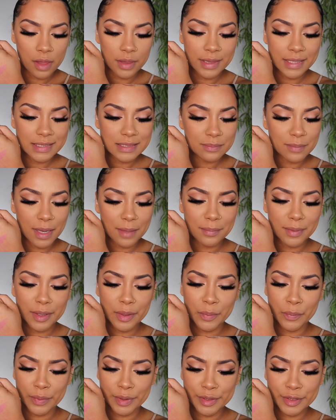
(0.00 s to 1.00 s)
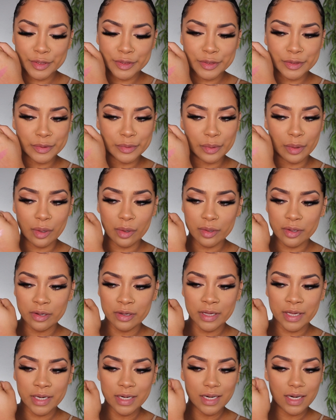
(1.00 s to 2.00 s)
This might be a winner too, hold
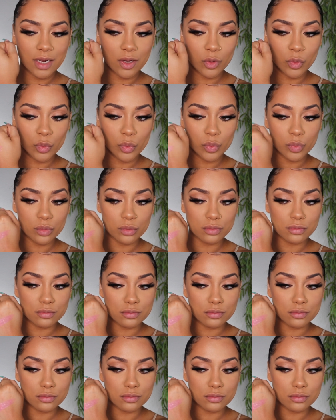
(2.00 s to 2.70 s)
on. Ooh.